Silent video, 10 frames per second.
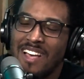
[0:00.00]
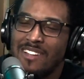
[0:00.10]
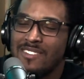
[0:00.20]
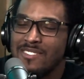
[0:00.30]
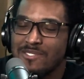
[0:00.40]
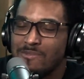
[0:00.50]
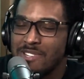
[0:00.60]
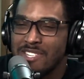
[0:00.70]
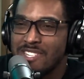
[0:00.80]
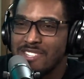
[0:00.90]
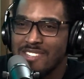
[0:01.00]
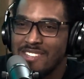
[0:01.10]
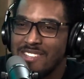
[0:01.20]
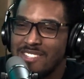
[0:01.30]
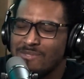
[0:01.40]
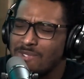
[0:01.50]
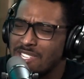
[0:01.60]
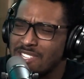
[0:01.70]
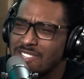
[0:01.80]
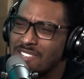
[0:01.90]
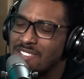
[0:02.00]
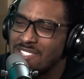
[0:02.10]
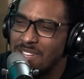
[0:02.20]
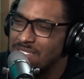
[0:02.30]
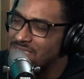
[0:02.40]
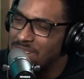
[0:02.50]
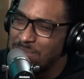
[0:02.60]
I don't know, it's weird. Does that